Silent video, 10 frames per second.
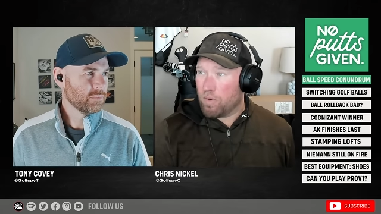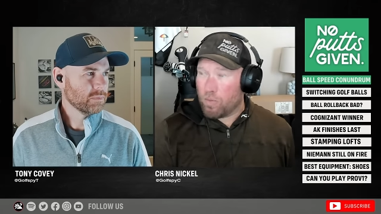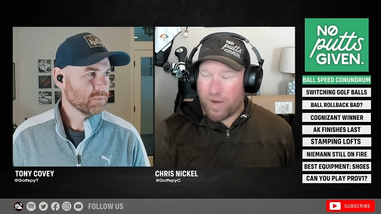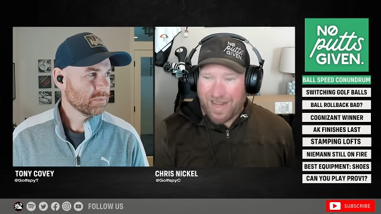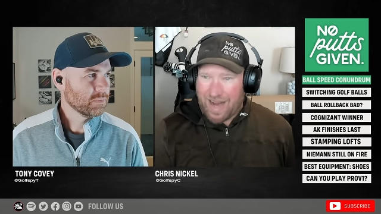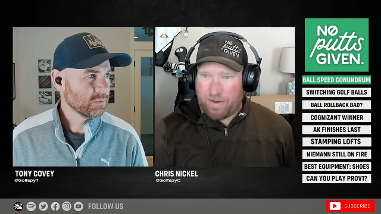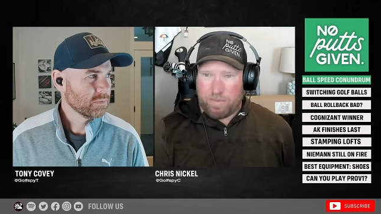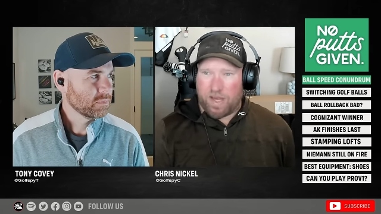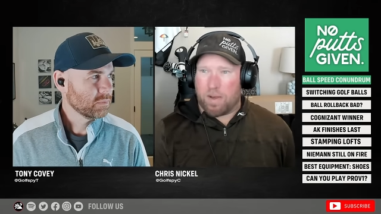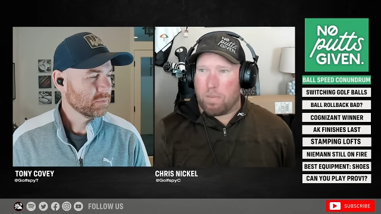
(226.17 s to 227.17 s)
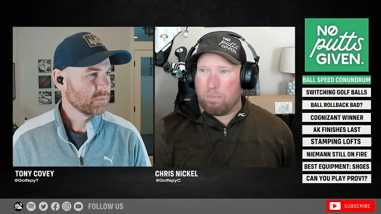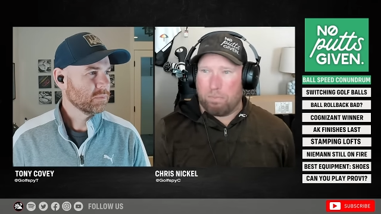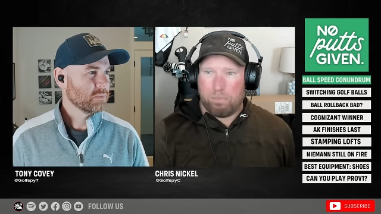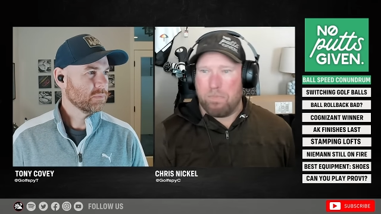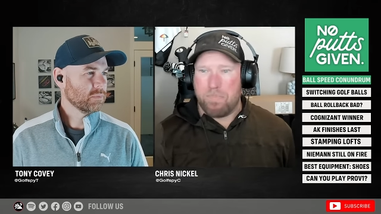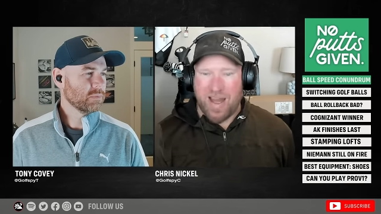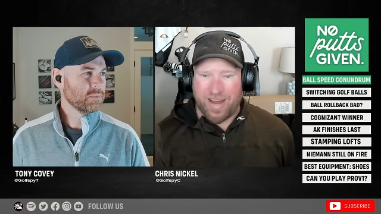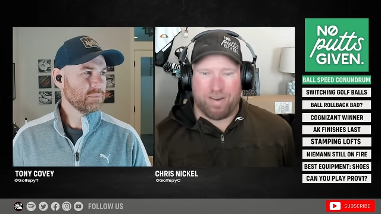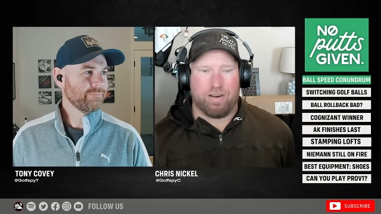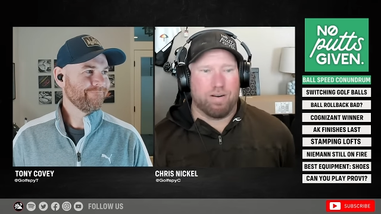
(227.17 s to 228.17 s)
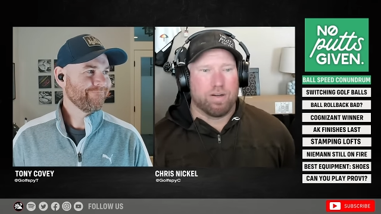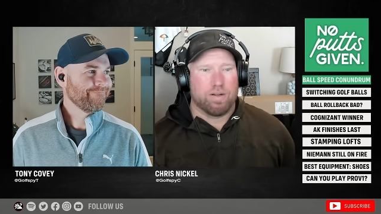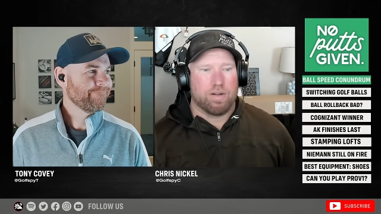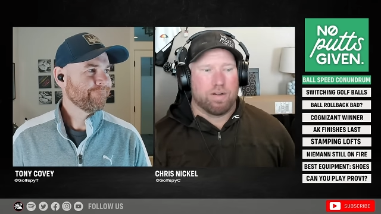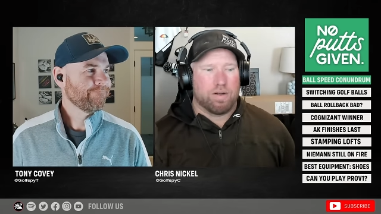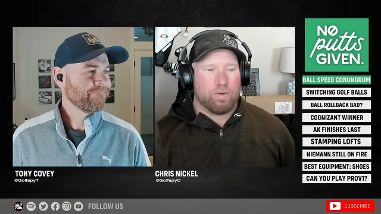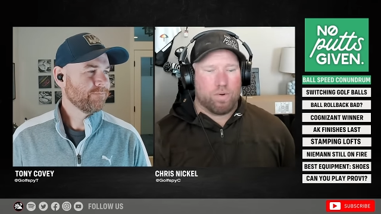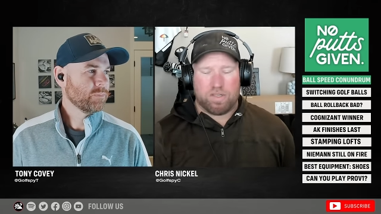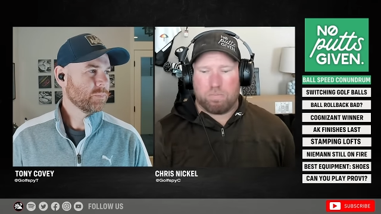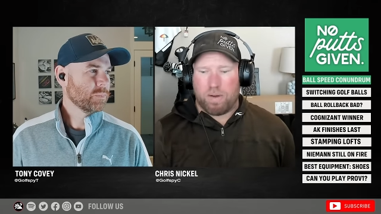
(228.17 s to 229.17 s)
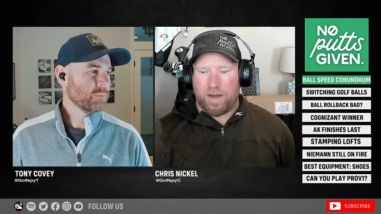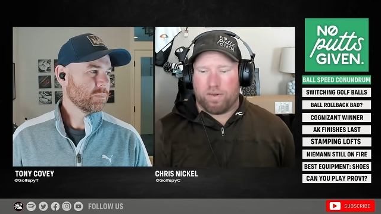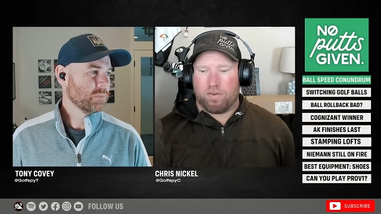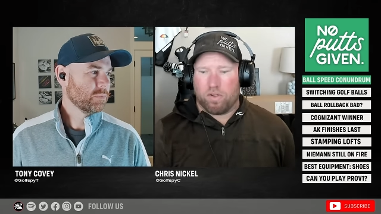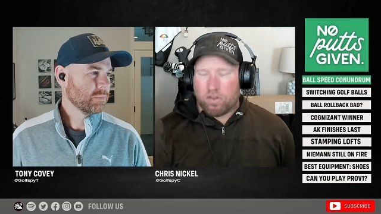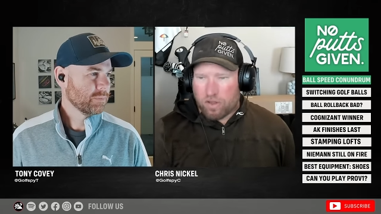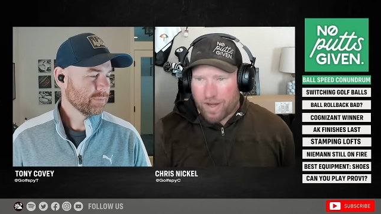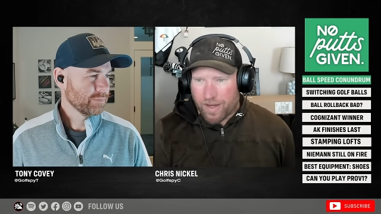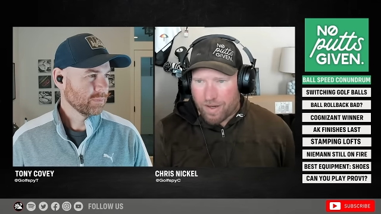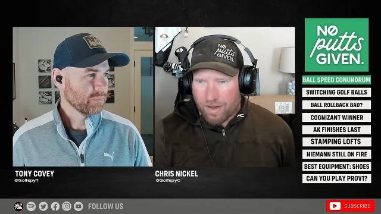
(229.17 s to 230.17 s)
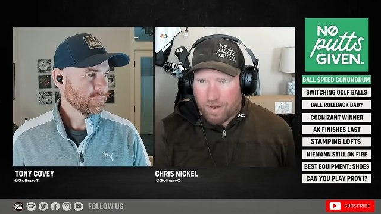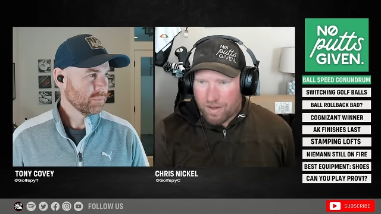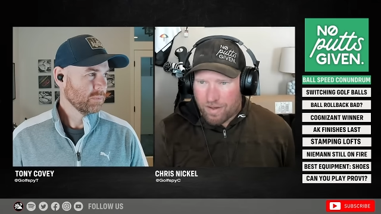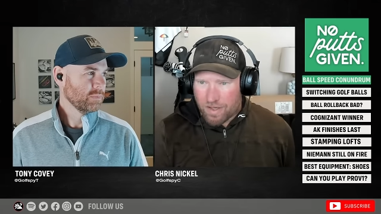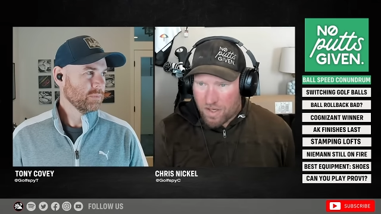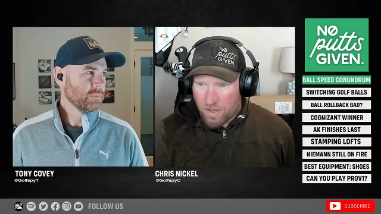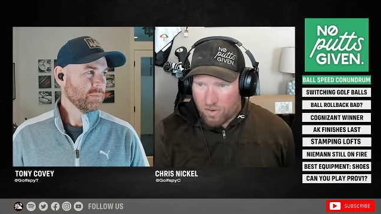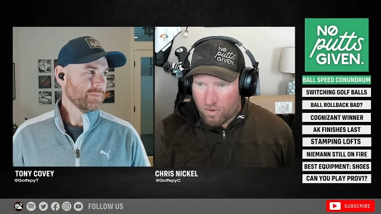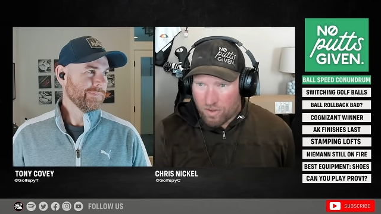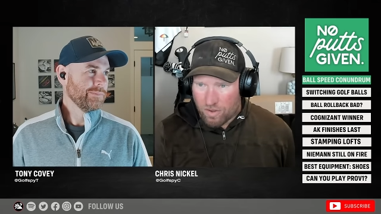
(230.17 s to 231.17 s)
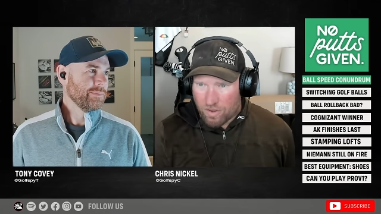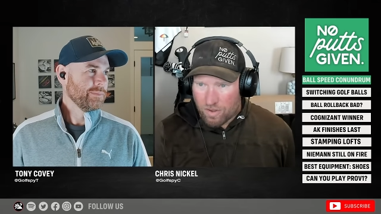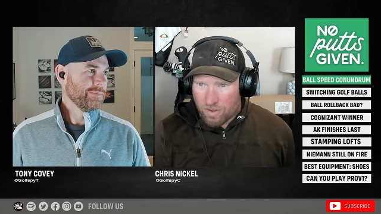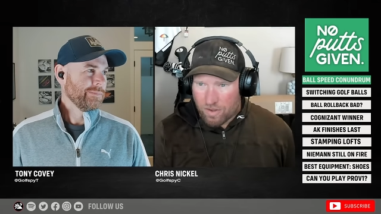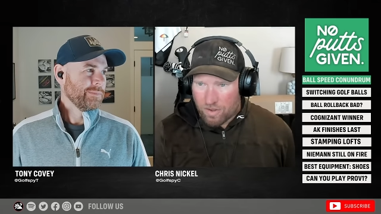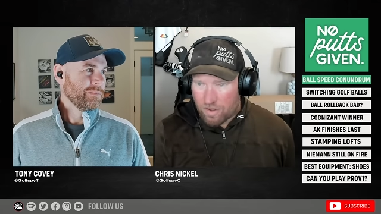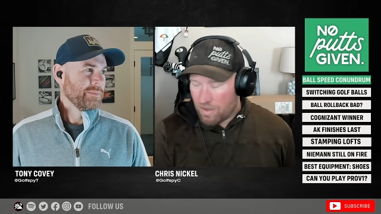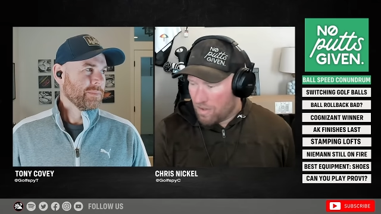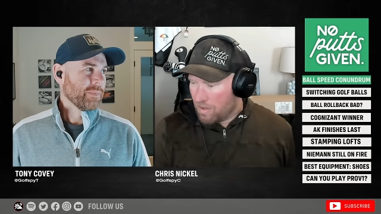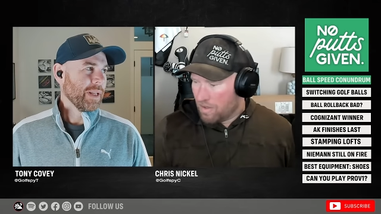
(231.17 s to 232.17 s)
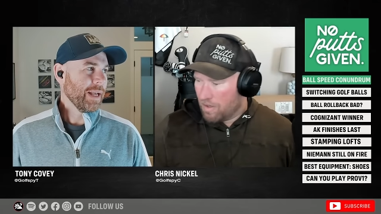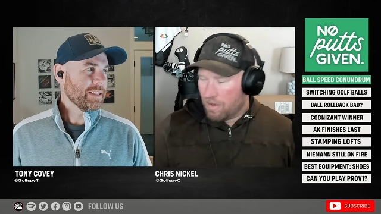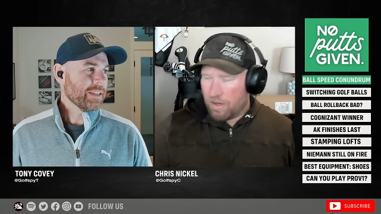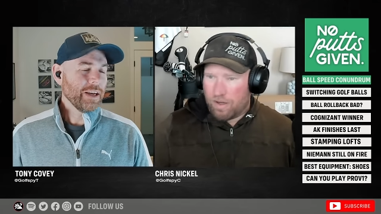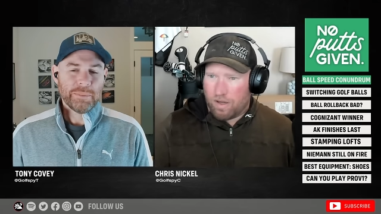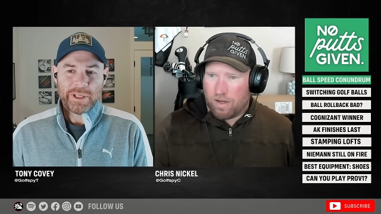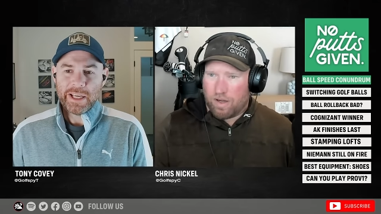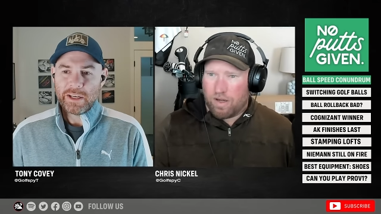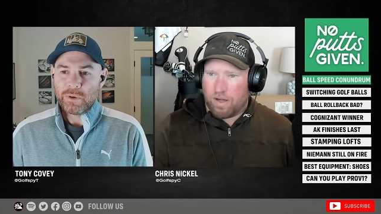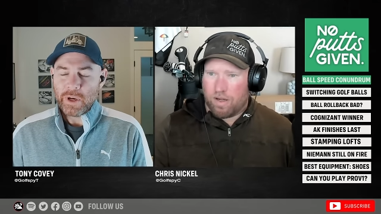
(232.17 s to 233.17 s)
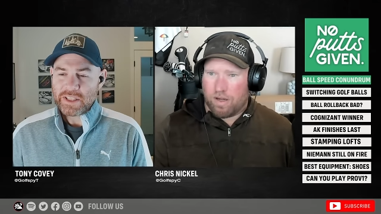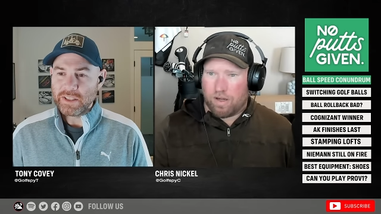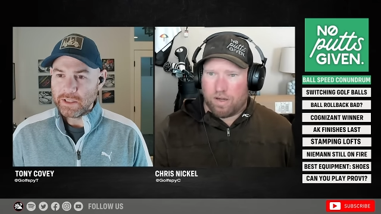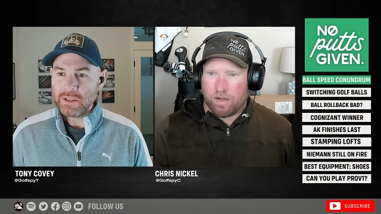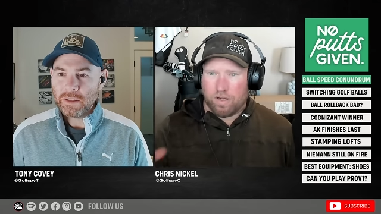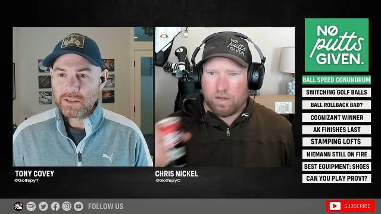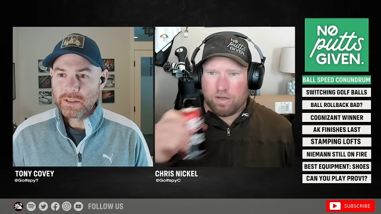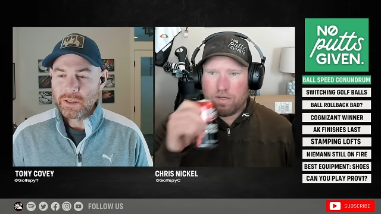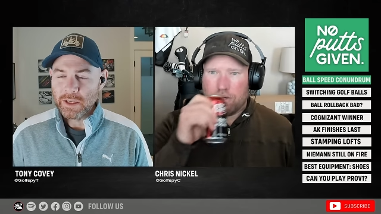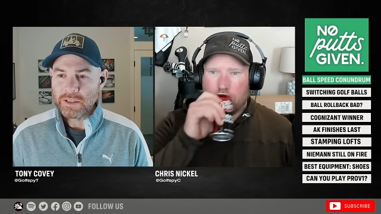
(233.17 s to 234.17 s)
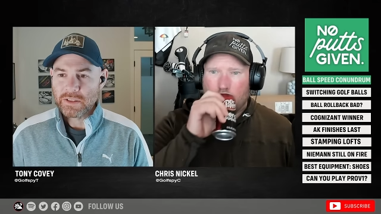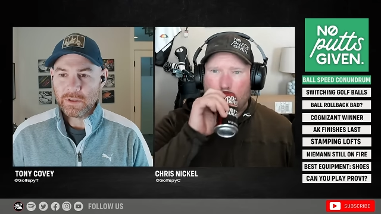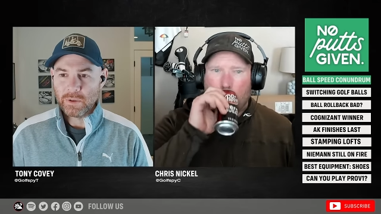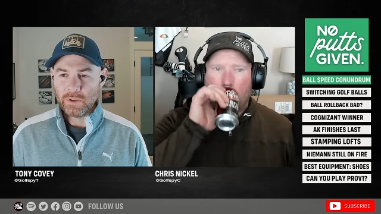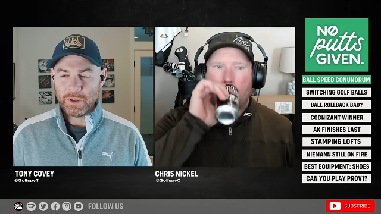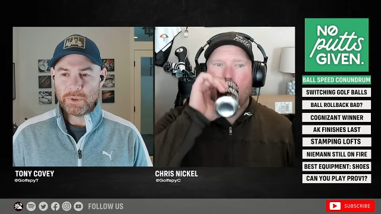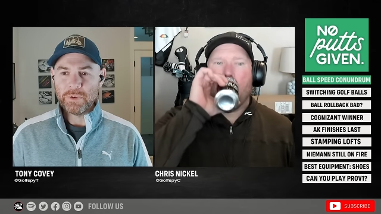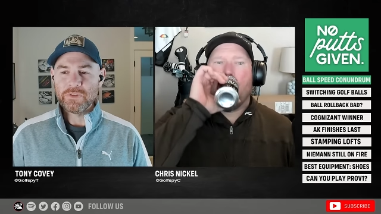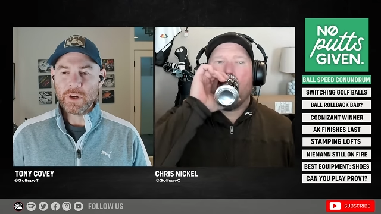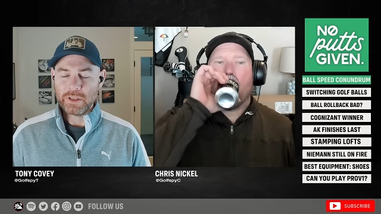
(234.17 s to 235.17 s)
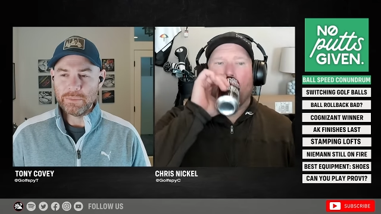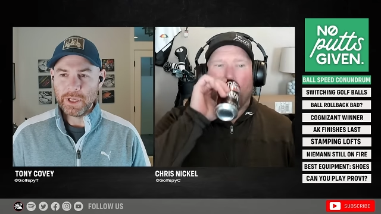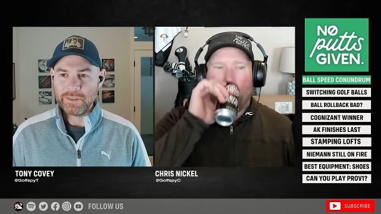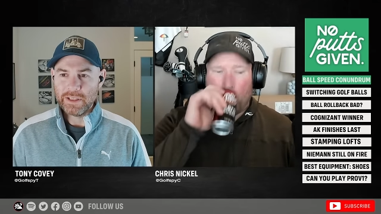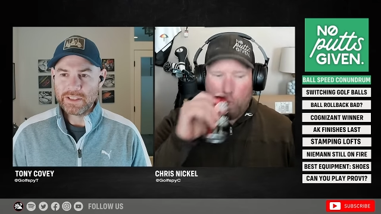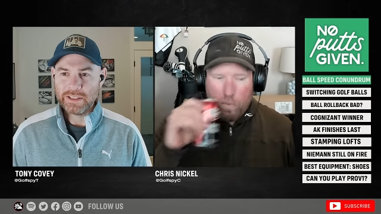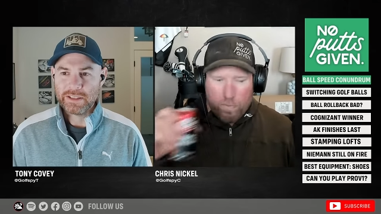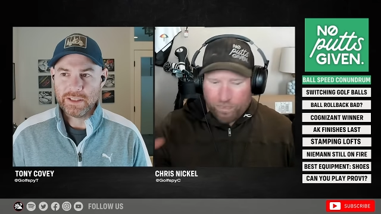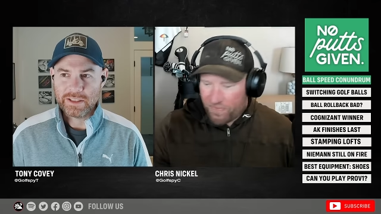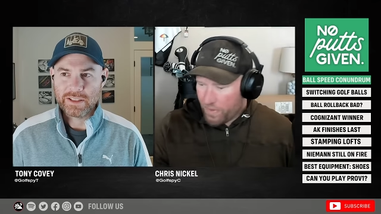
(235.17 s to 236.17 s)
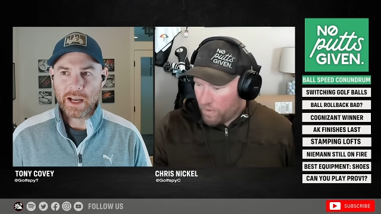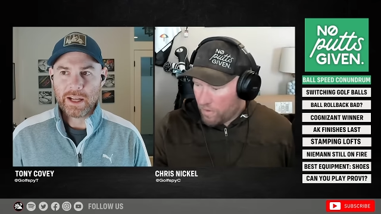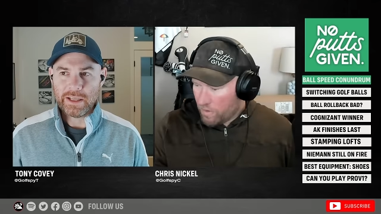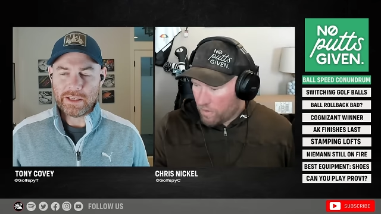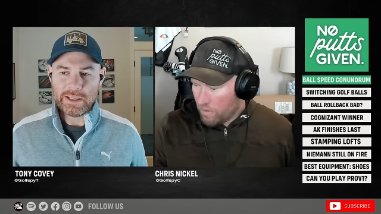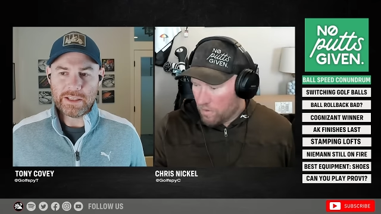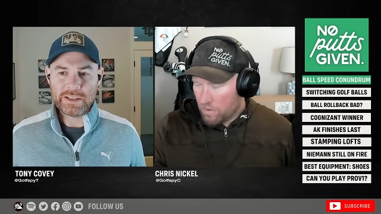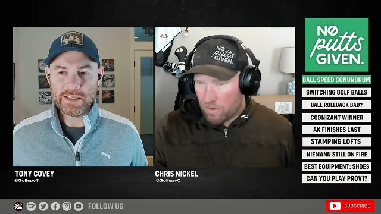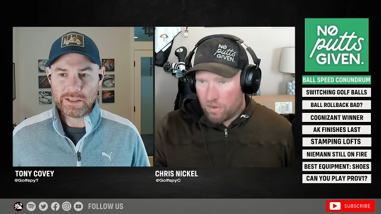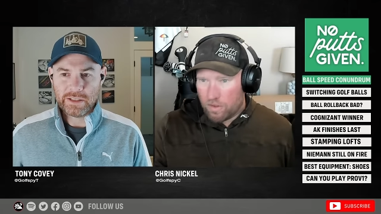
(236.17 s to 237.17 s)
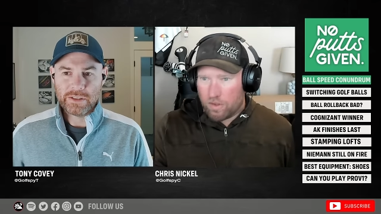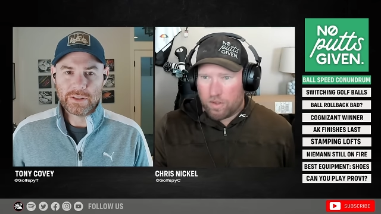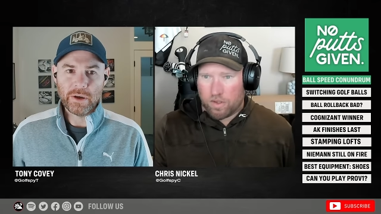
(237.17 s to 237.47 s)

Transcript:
Speaker 1: but we got to make it better." What does better look like to you?
Speaker 2: Yeah, that's a complicated question. And so, I mean, we've talked about this. It's it's not easy to